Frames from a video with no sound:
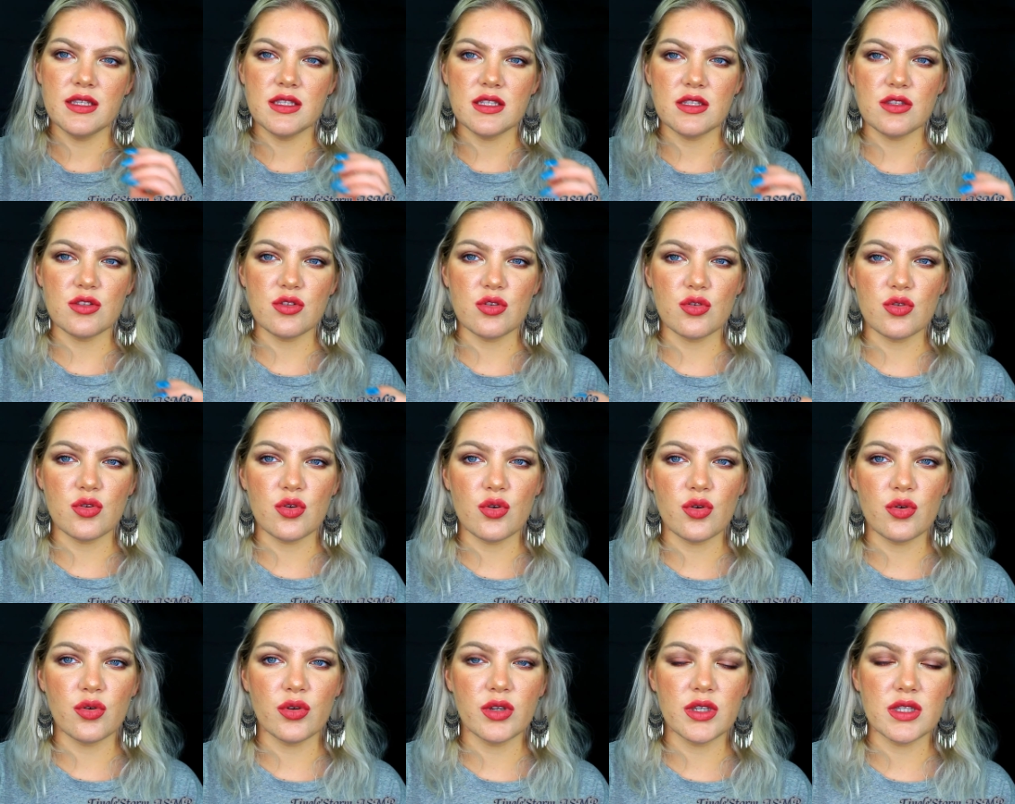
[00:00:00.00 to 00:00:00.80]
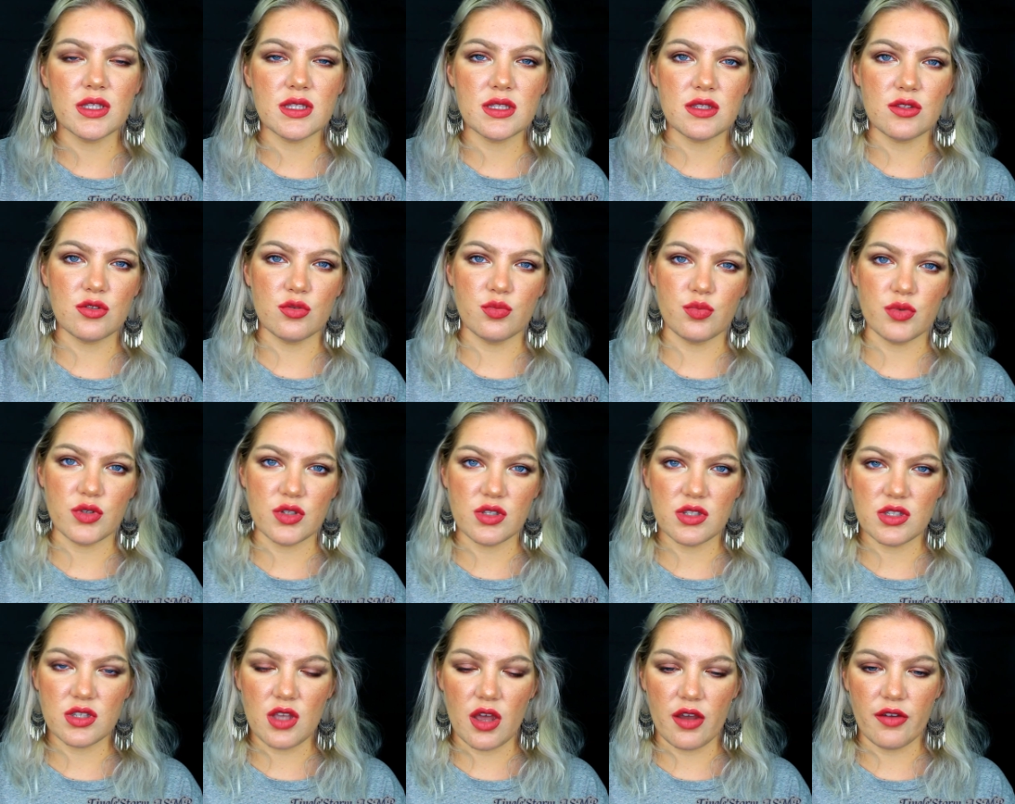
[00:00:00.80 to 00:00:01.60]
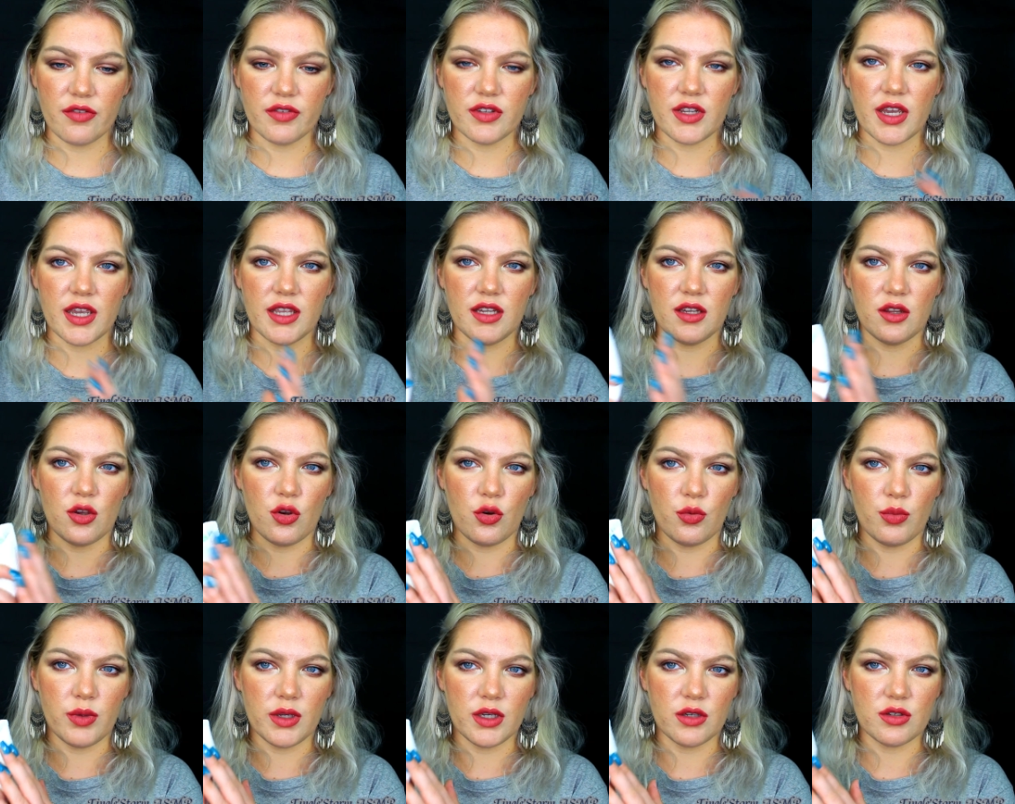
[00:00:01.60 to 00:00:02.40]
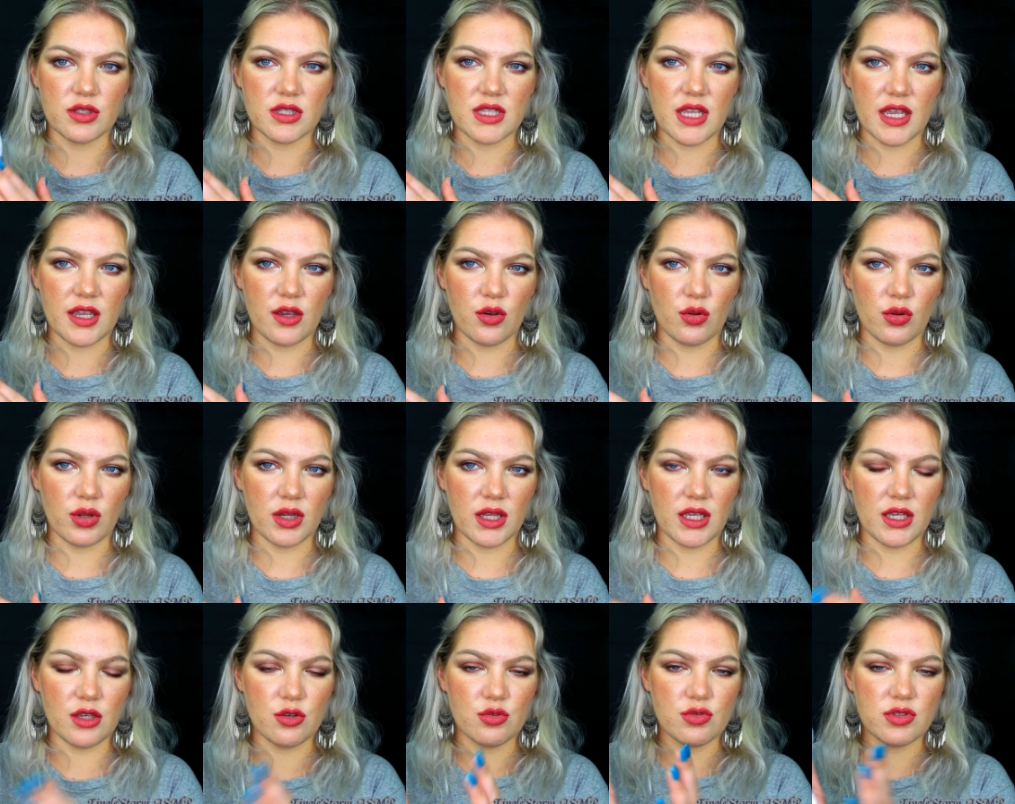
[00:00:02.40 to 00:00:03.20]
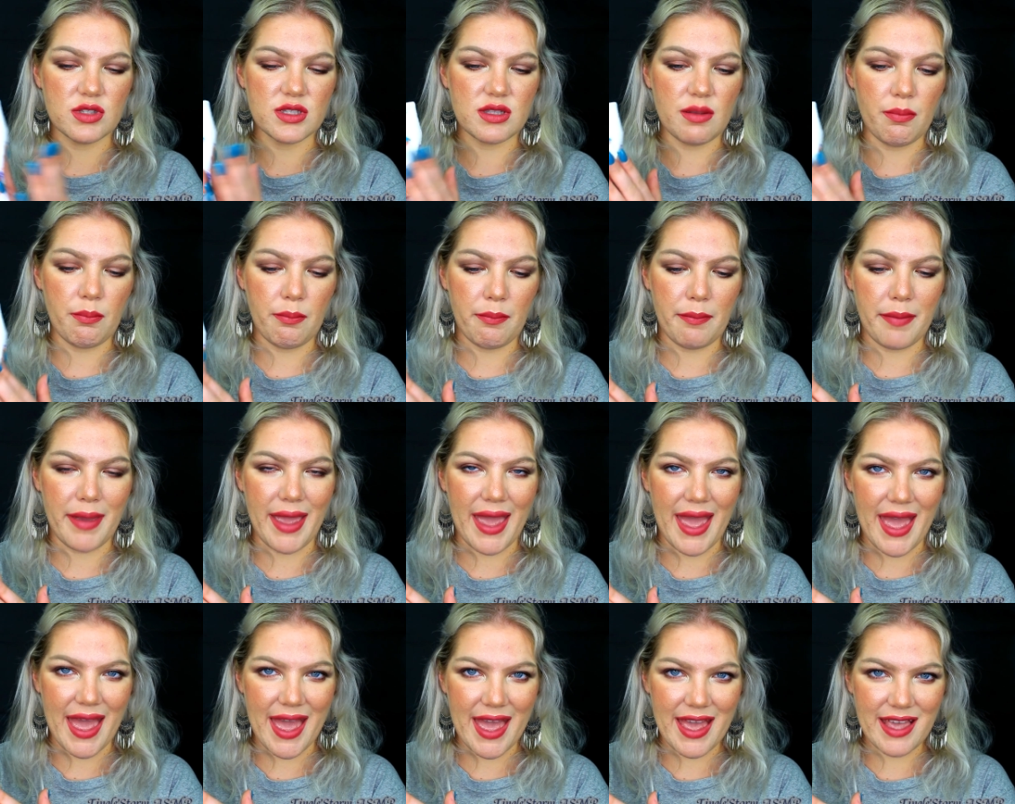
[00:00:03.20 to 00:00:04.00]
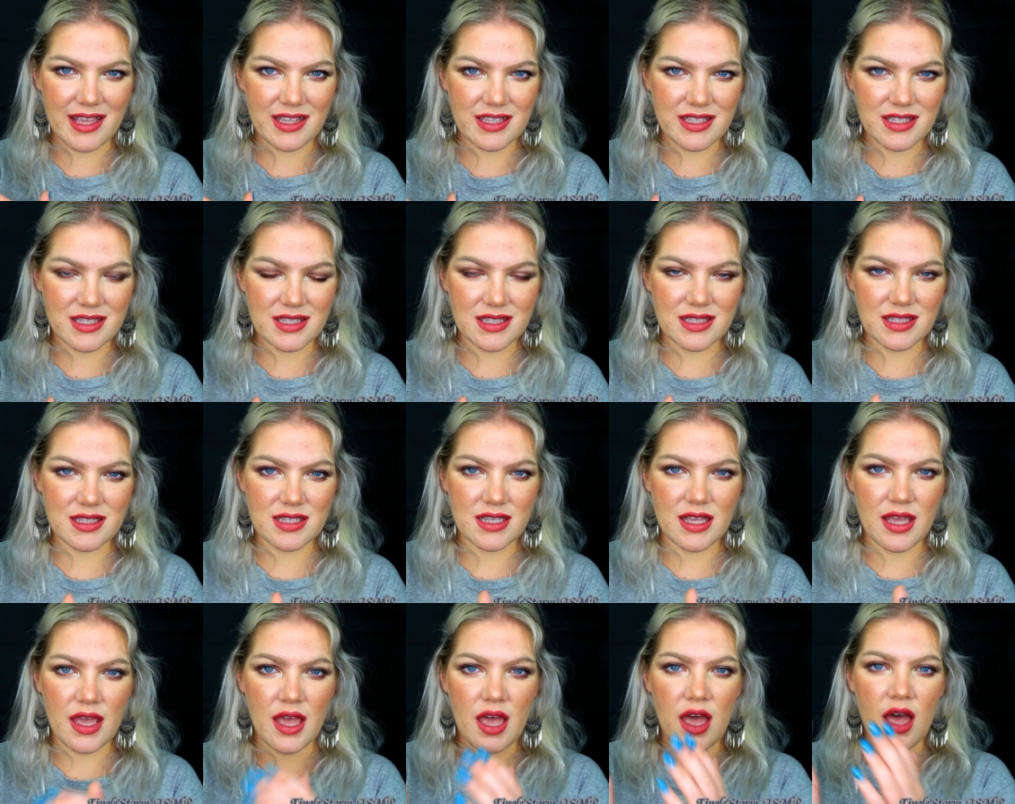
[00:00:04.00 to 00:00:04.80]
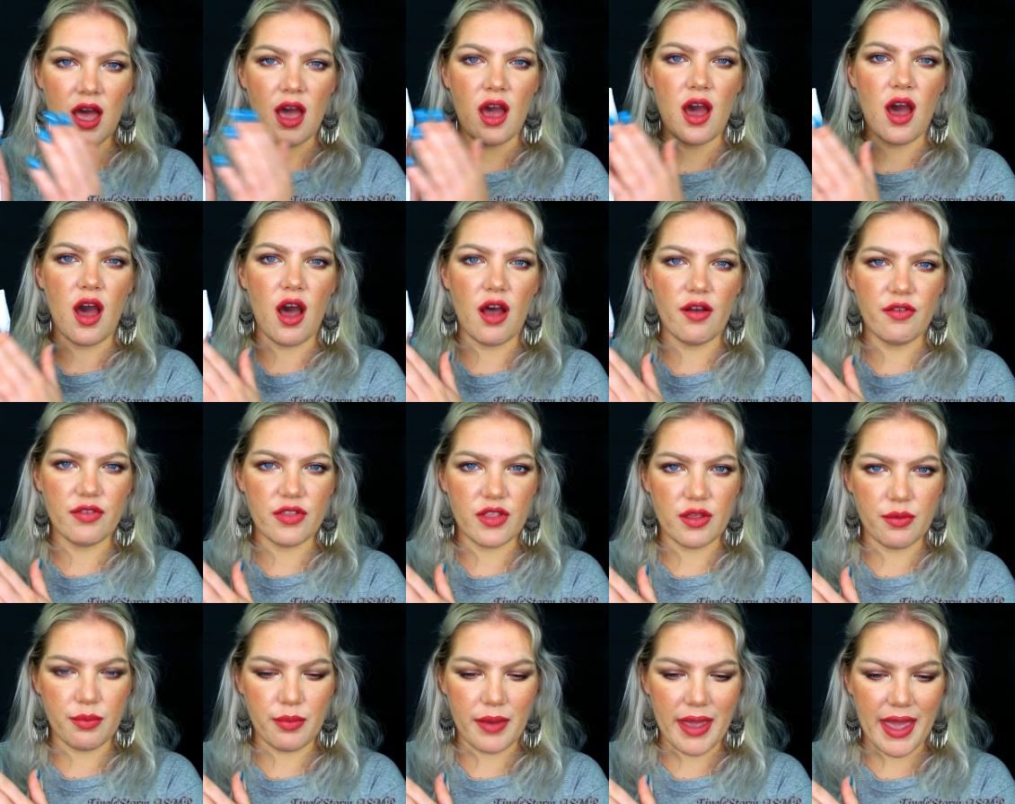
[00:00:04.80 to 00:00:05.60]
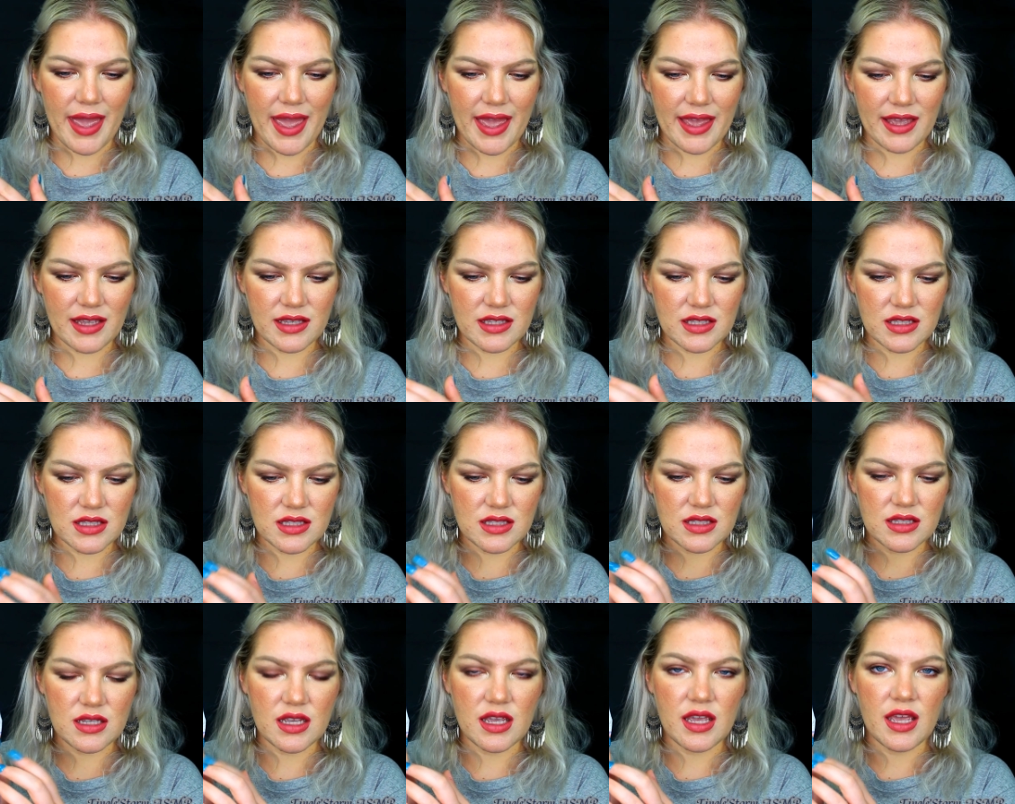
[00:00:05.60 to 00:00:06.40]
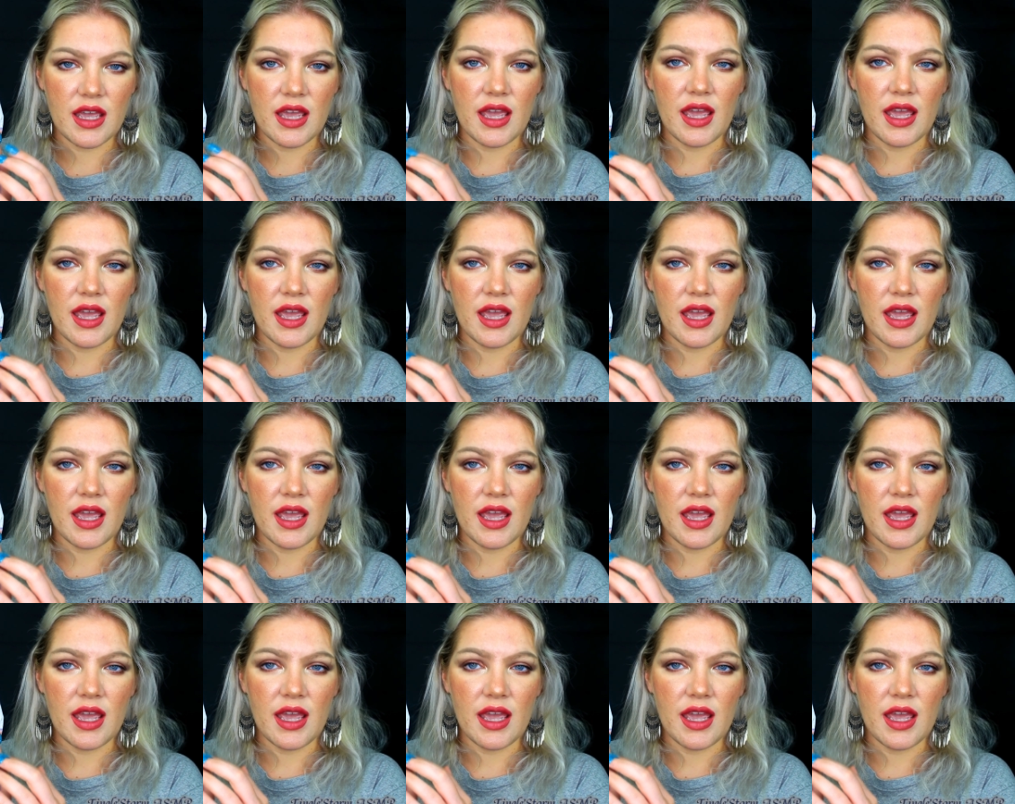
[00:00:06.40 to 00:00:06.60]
So it's super soft, I know, because I only use the best of the best.